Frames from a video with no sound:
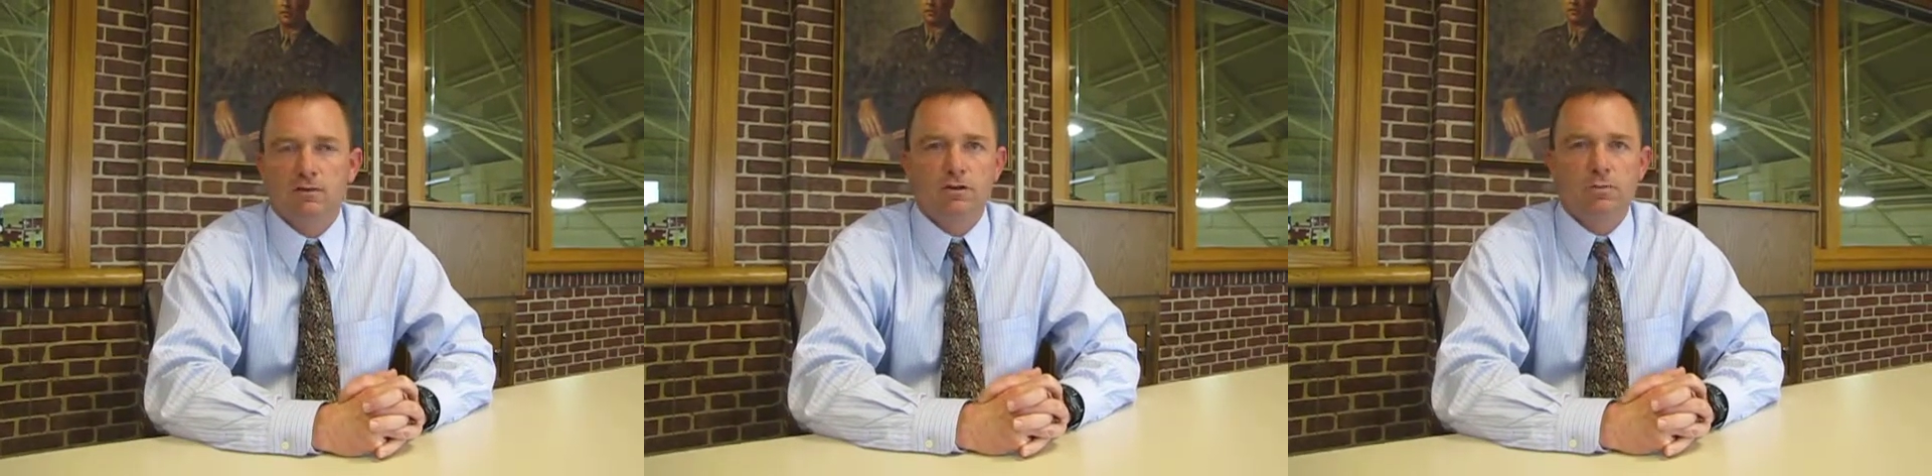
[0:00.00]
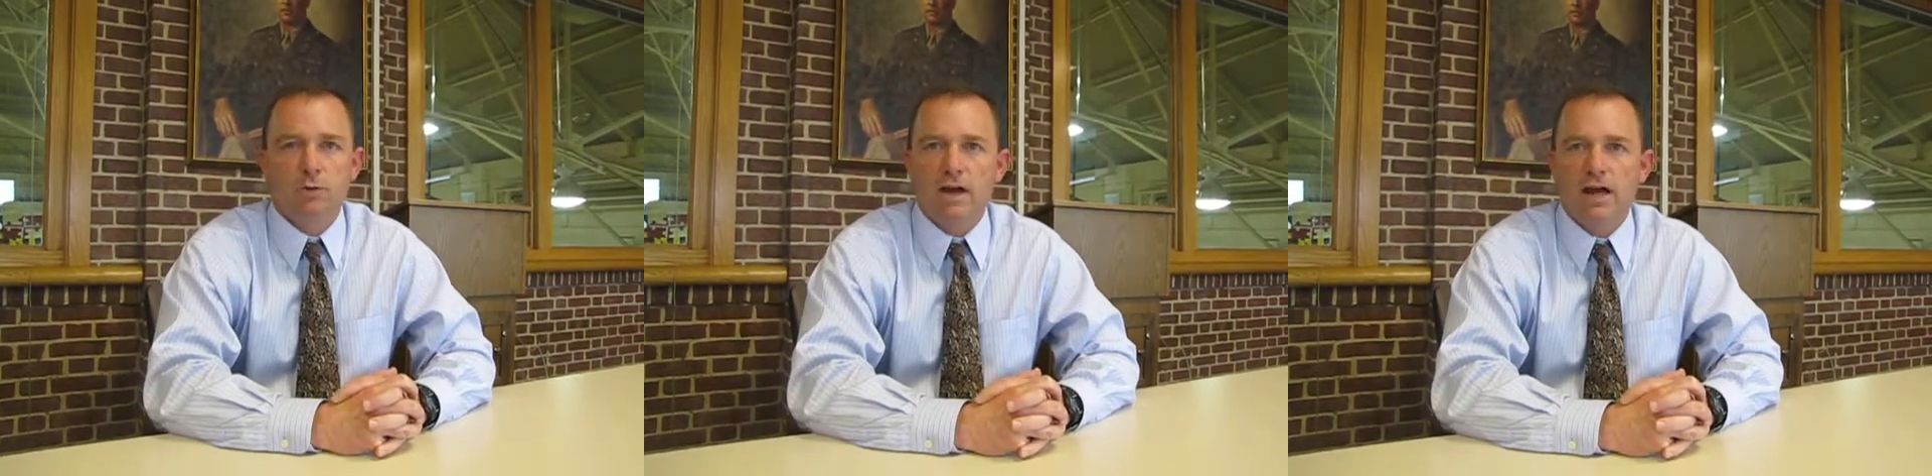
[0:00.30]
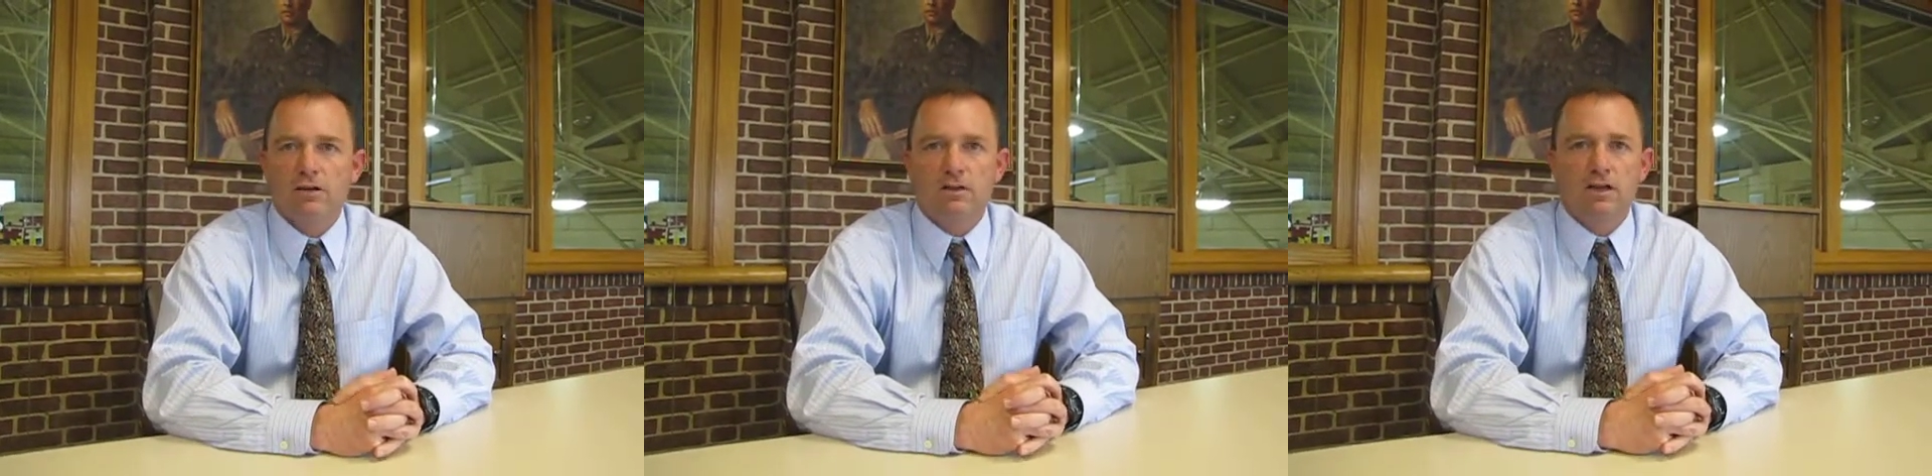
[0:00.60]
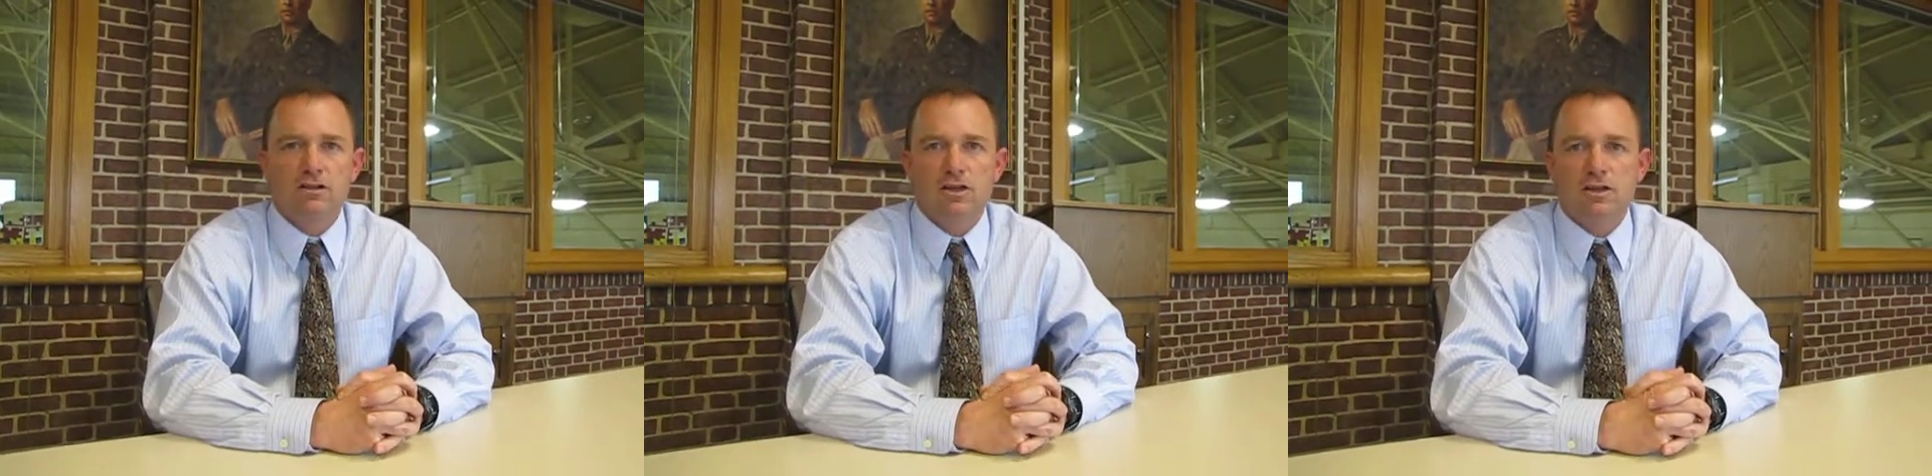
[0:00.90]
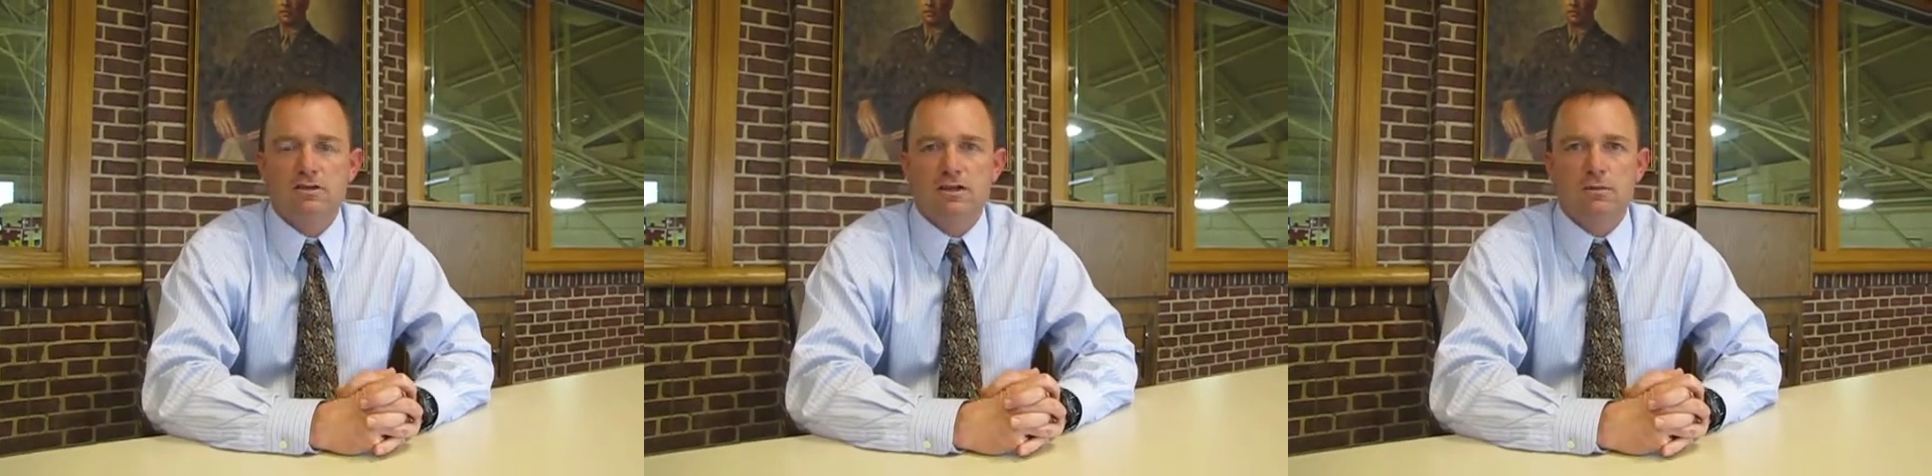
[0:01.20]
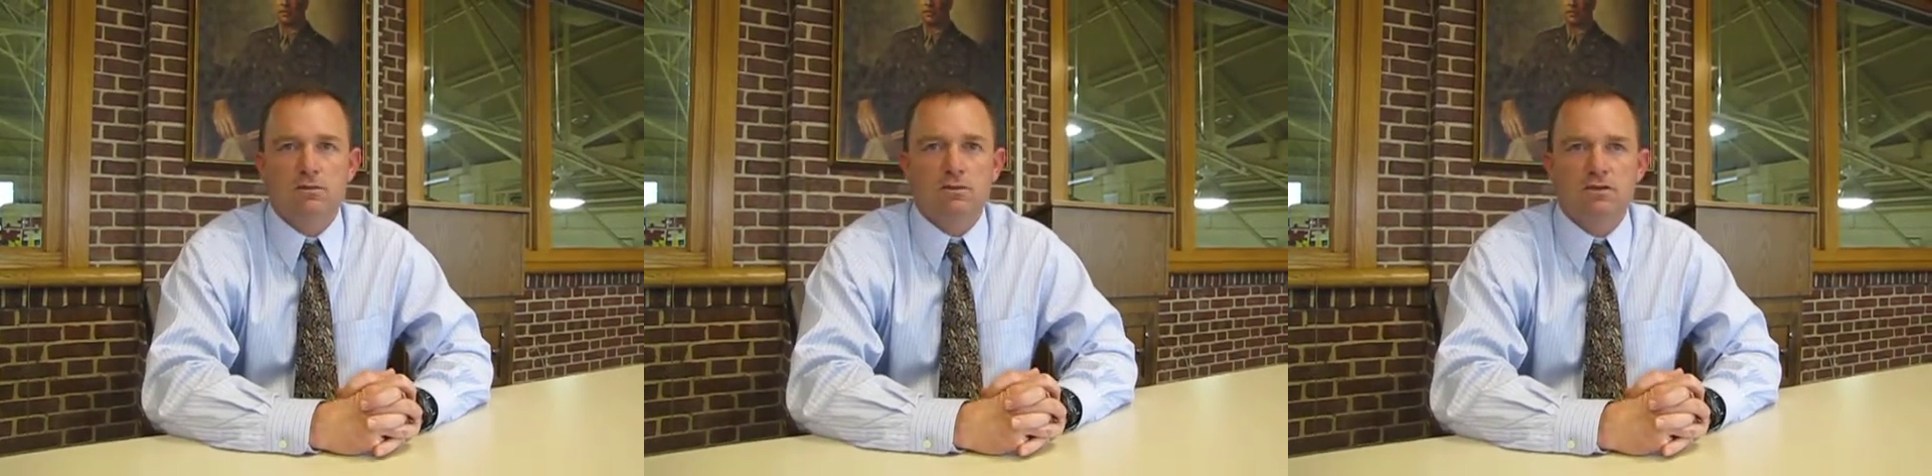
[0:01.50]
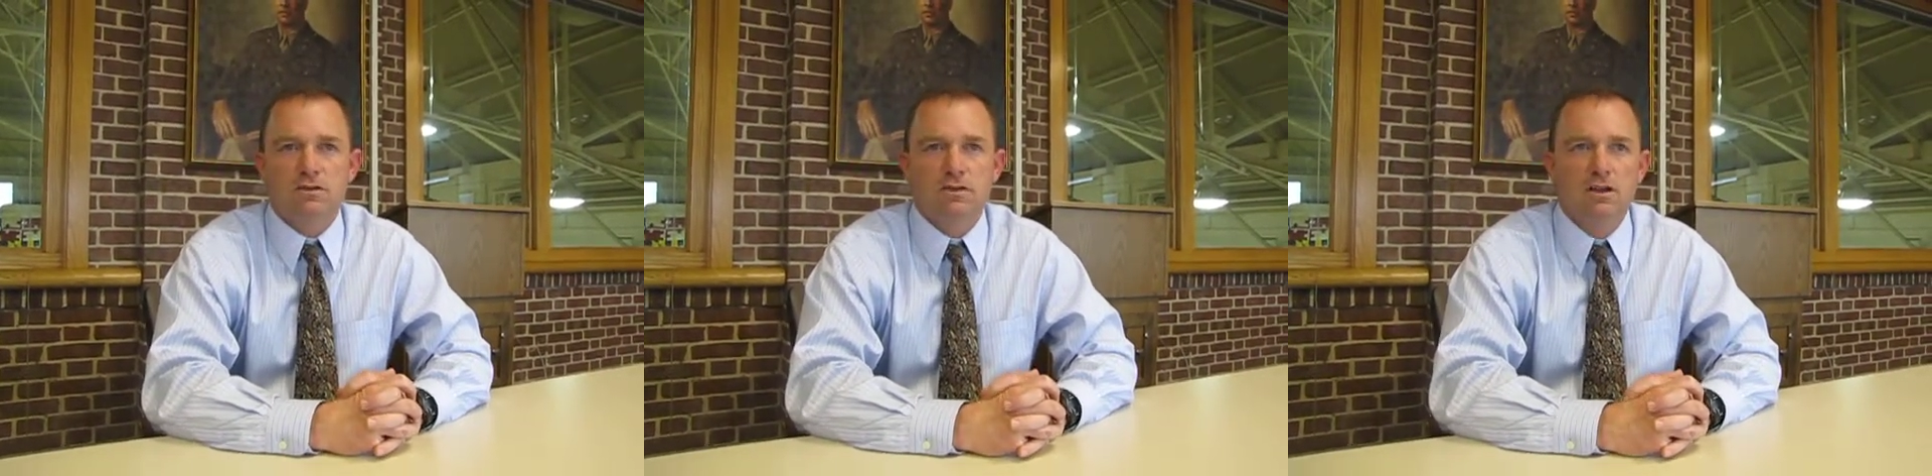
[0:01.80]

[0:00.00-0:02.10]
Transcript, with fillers: three sport athlete, and John Sims is